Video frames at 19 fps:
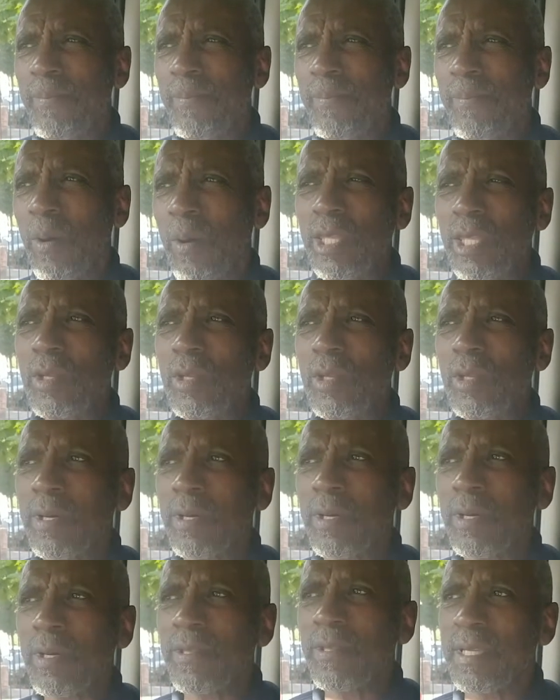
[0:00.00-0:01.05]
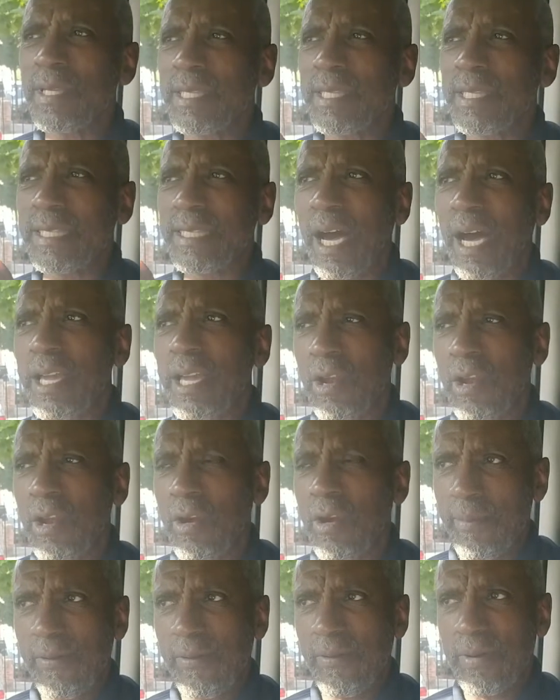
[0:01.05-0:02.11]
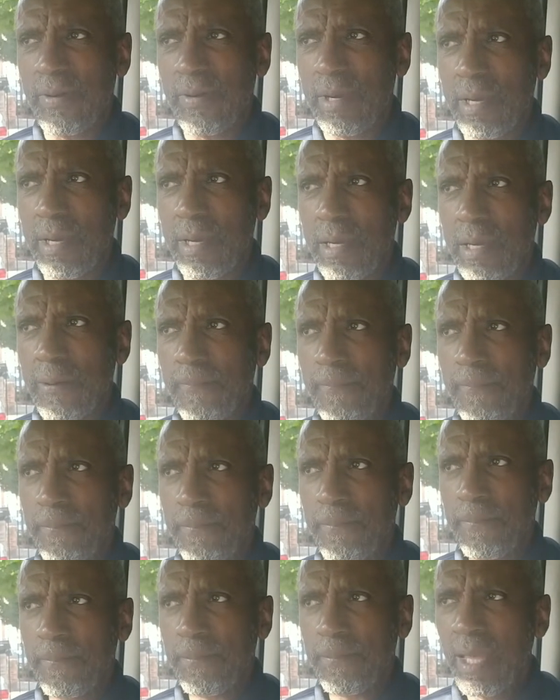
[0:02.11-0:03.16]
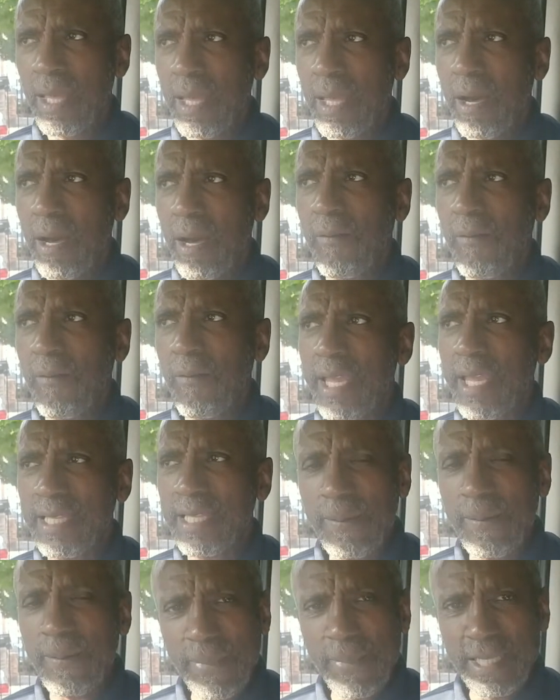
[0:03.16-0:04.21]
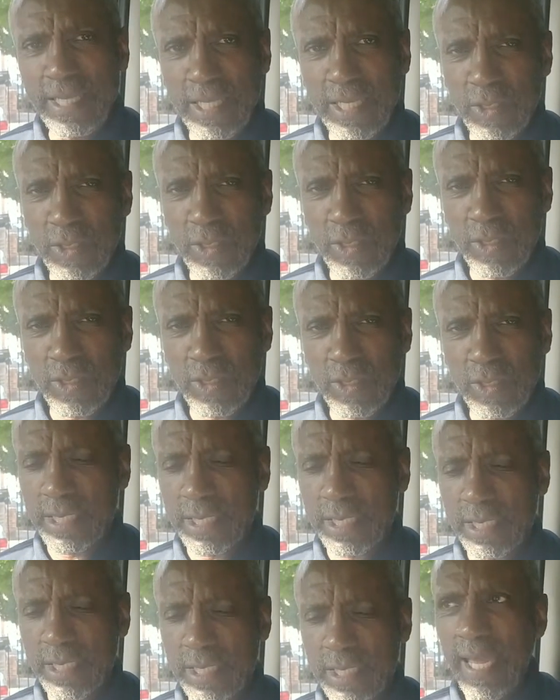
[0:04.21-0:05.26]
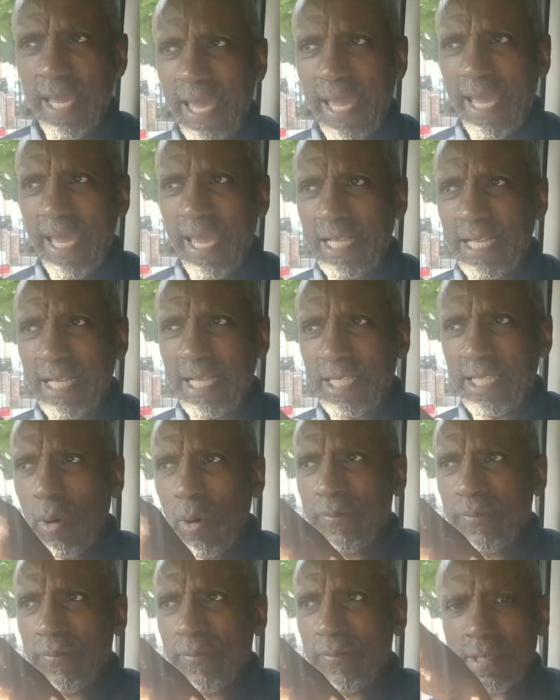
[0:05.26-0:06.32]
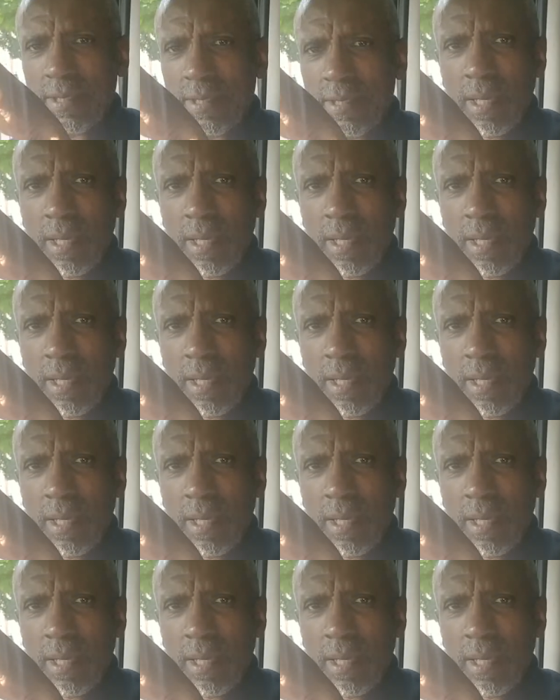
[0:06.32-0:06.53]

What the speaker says: when you look at the diagram of an intermediate switch, it's sort of, there's a,